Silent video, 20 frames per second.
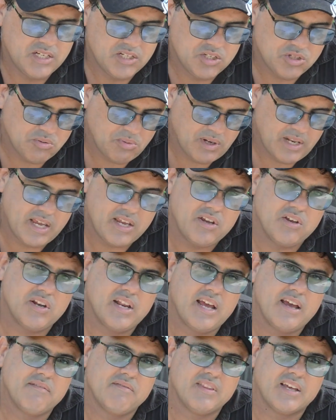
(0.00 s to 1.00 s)
to allow you to
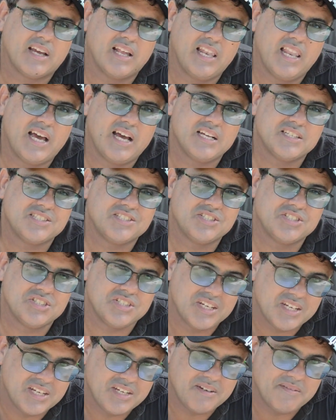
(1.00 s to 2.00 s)
have the Class C.